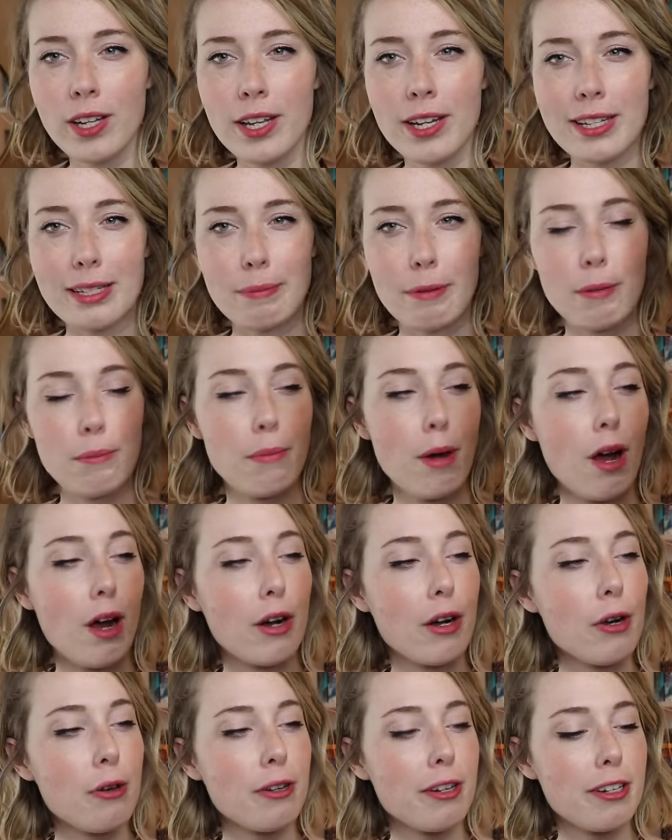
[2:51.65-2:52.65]
it has been
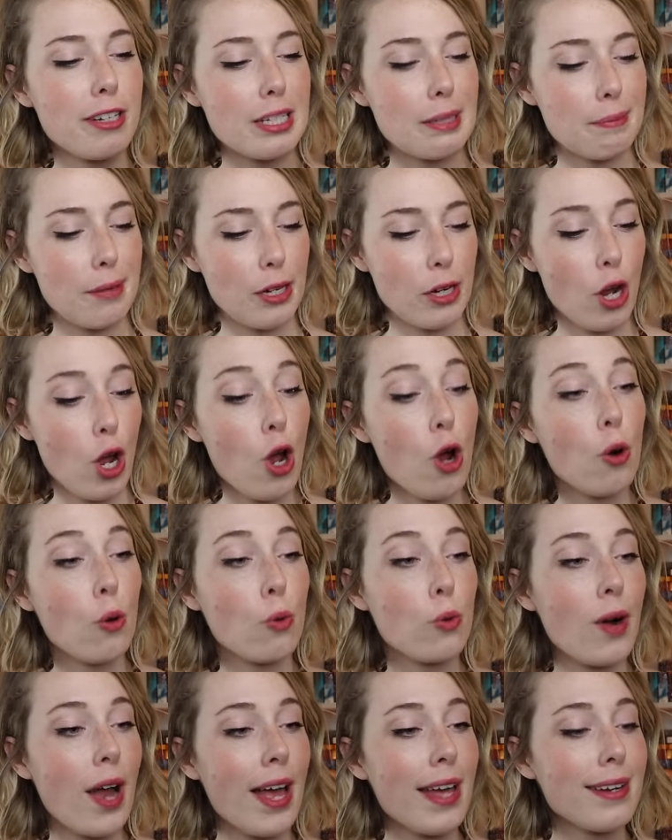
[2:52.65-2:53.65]
borrowed, it has been
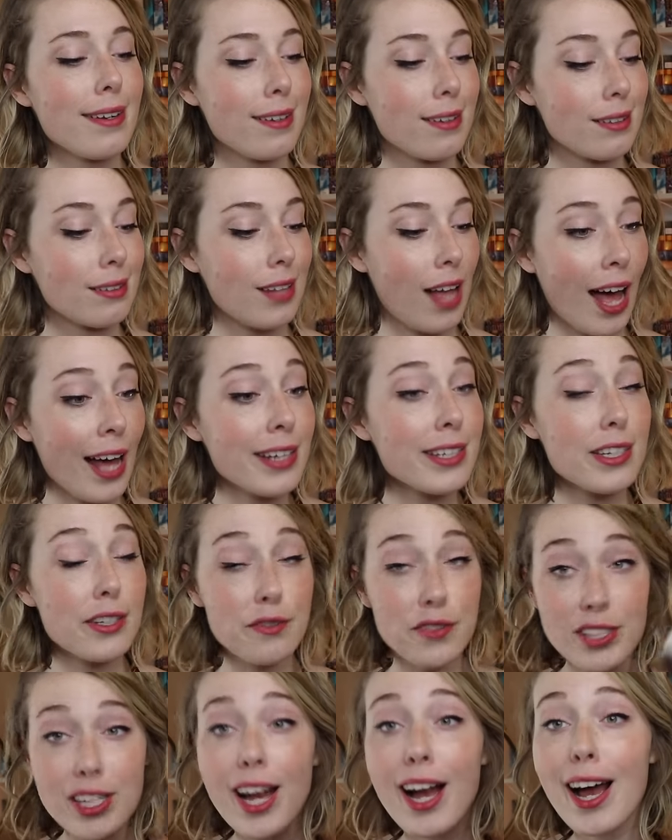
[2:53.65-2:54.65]
read a lot
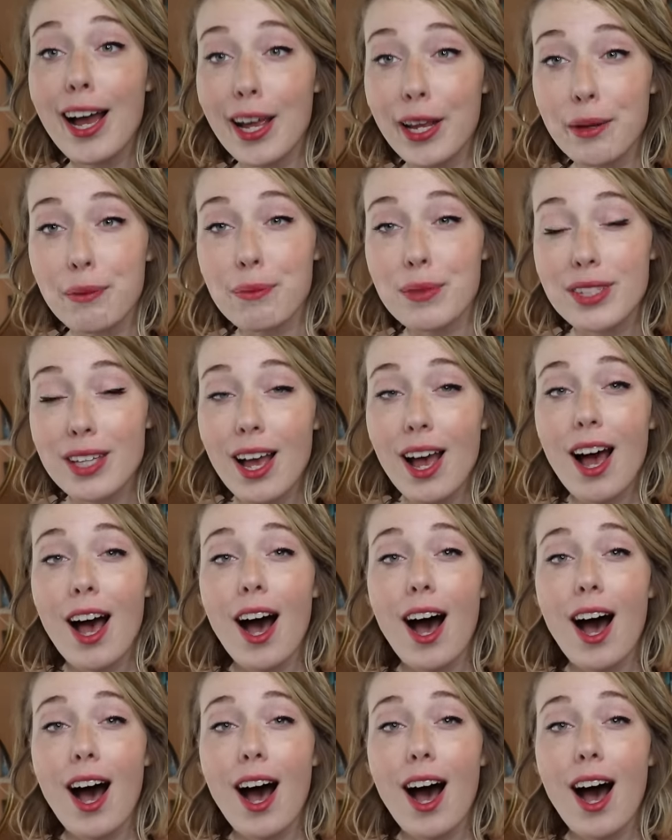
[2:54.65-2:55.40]
of times.